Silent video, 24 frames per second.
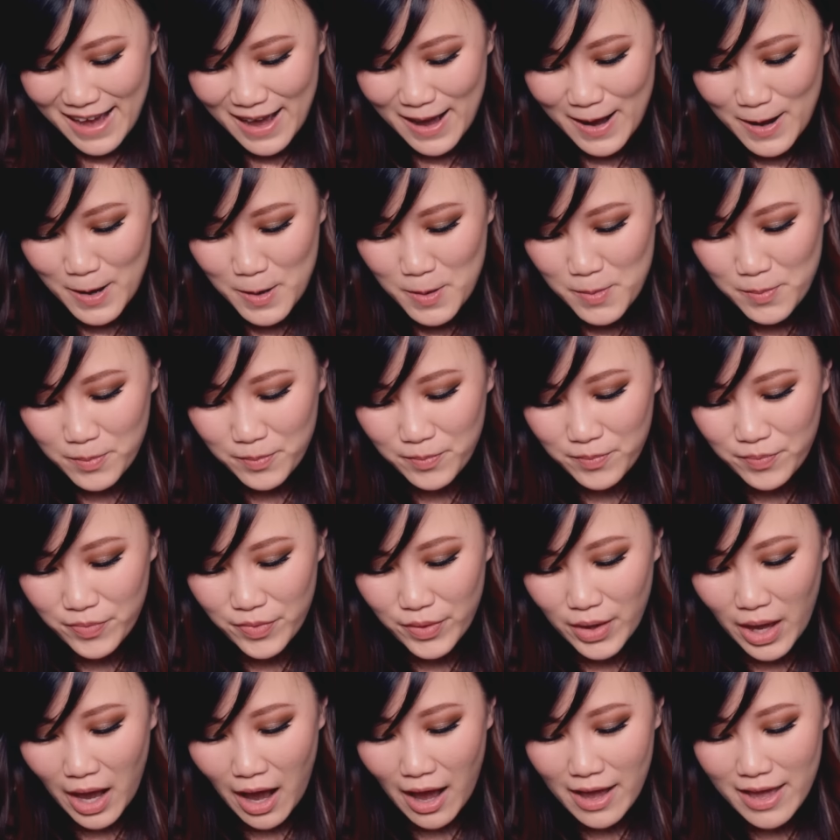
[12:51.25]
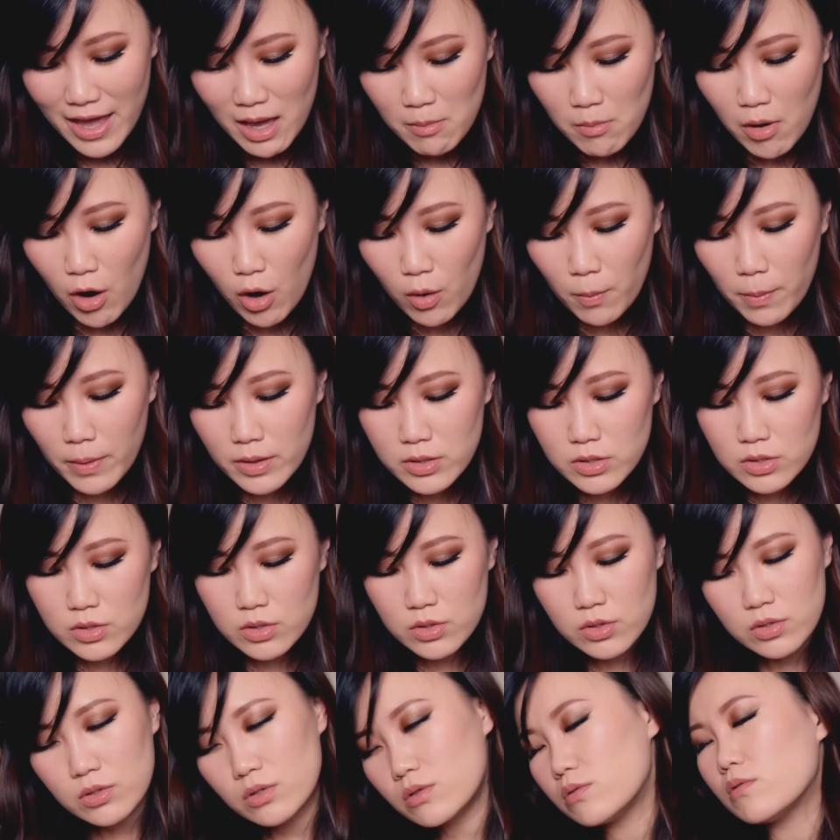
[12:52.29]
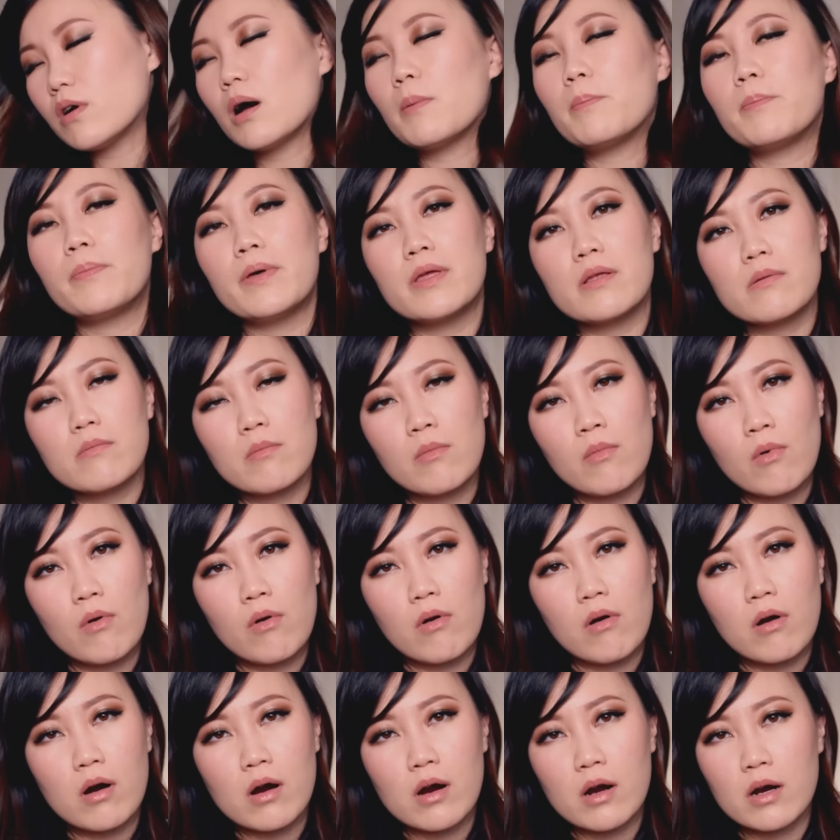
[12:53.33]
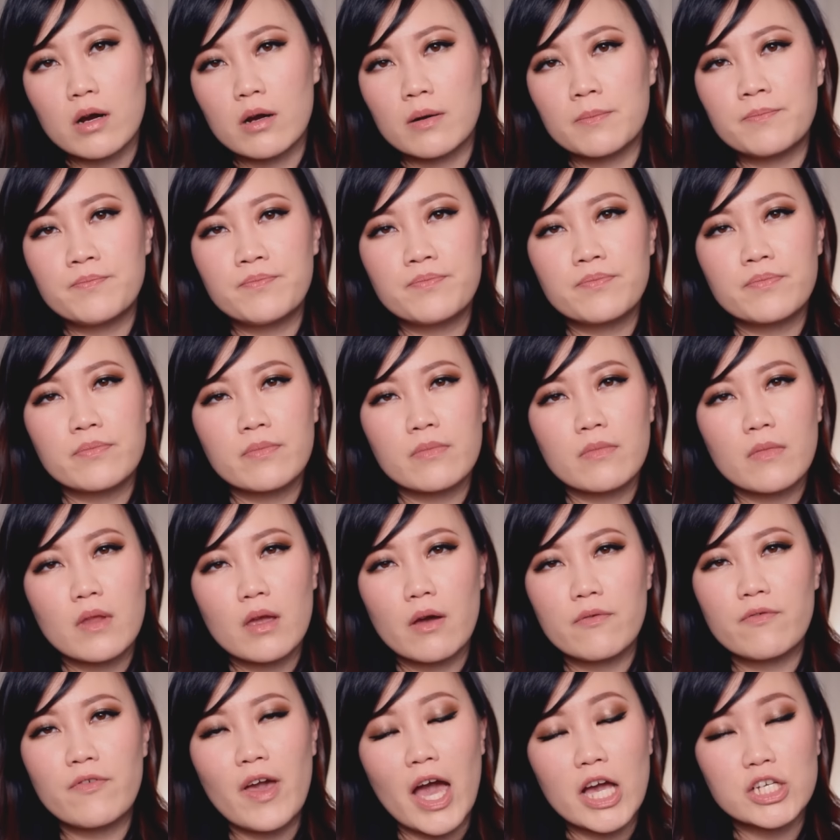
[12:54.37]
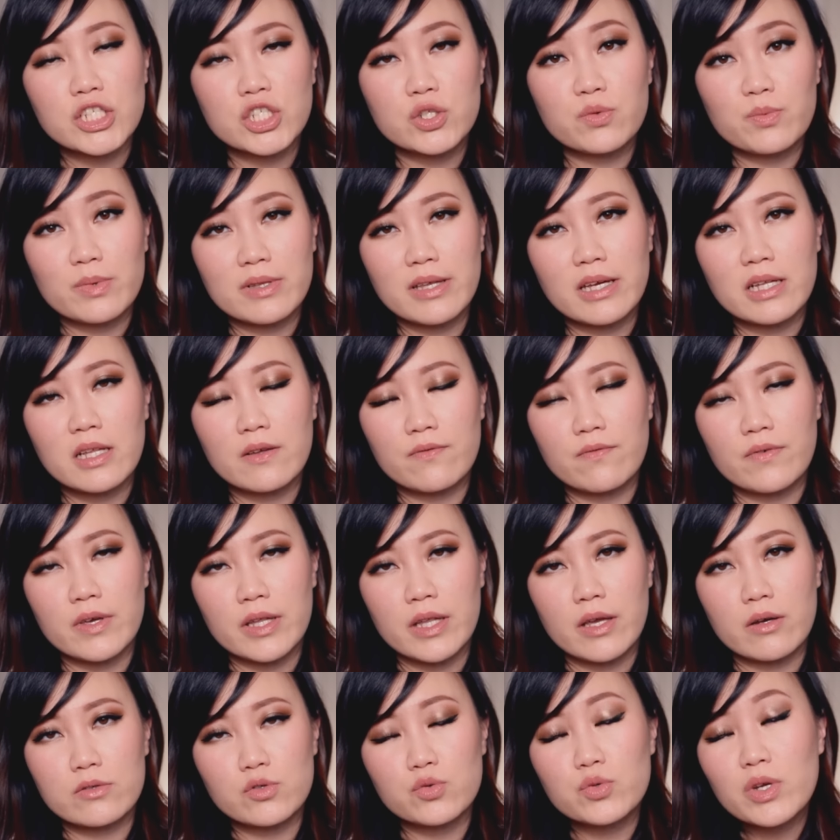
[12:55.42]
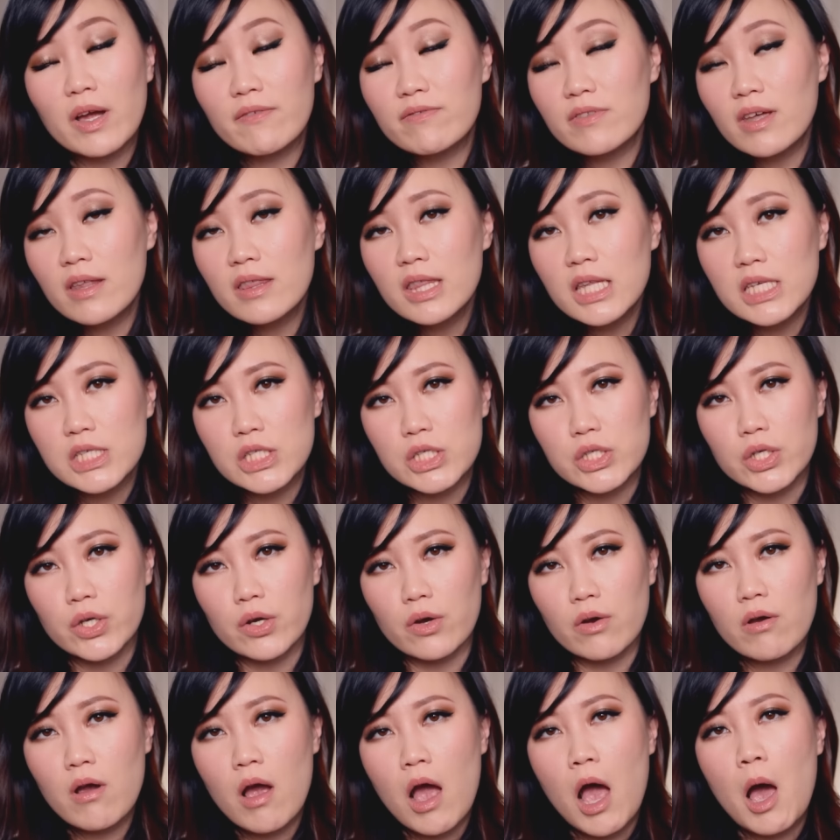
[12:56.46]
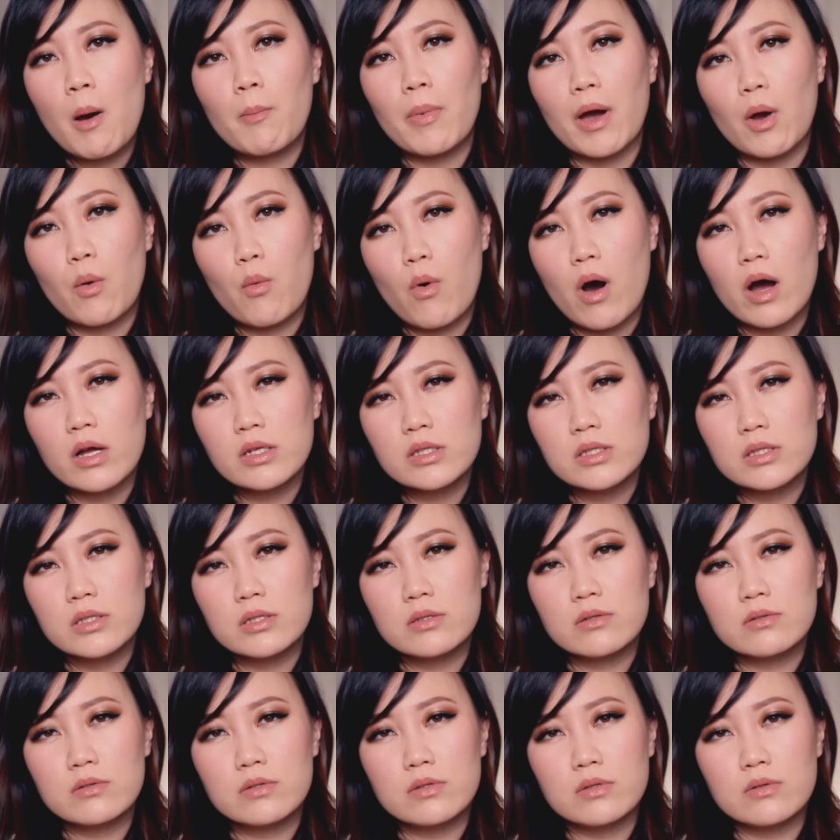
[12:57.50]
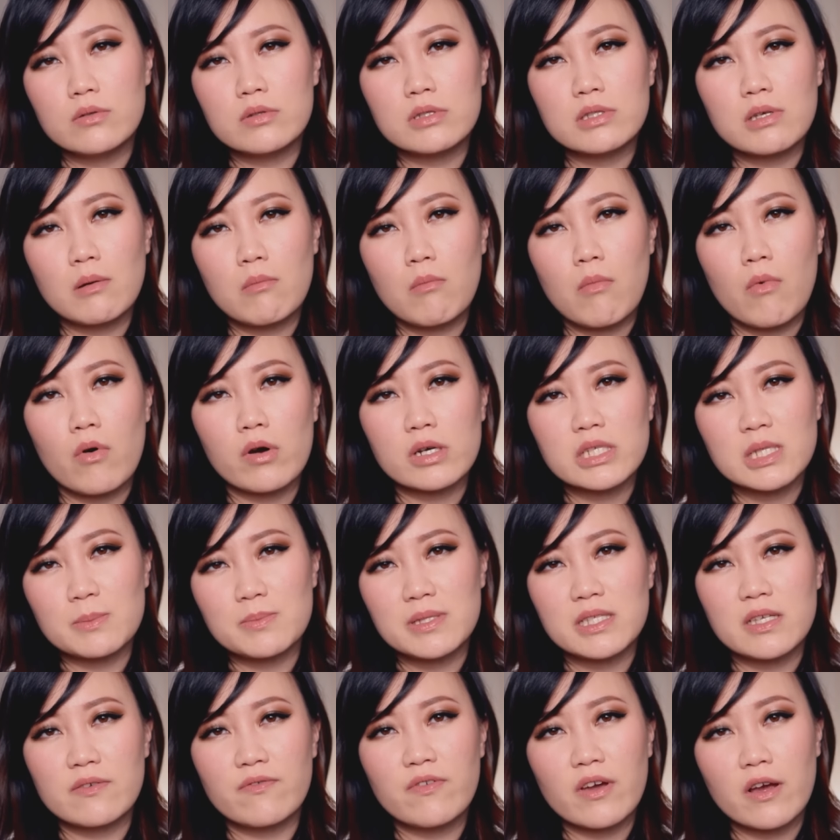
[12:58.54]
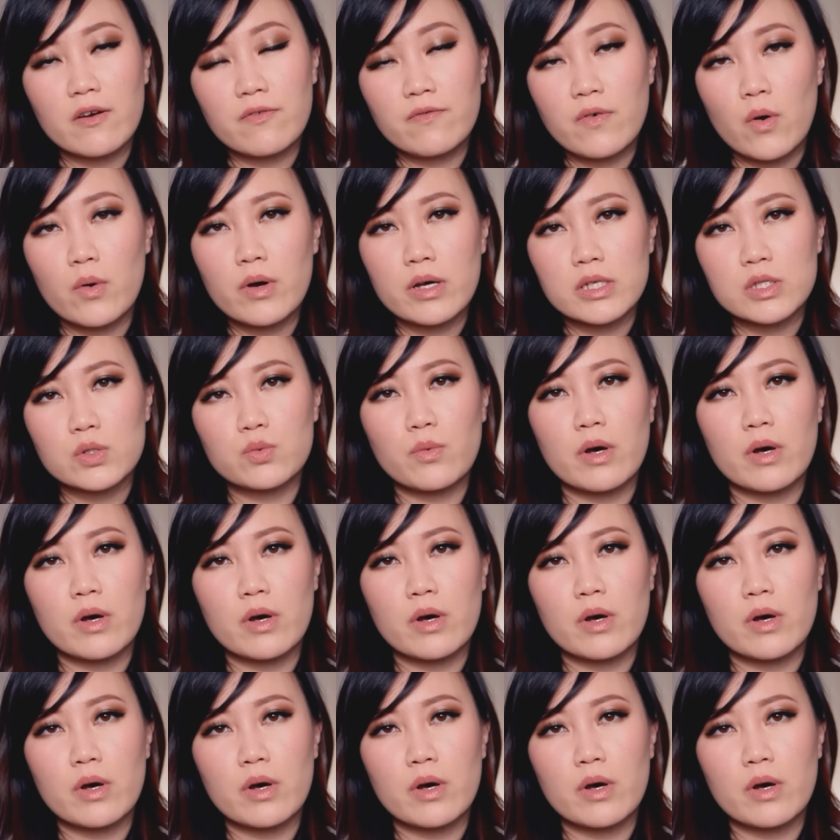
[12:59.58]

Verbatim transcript: Um, I am hoping to do a bit more fashion related videos, which I've done this year, but I want to do some more specific focus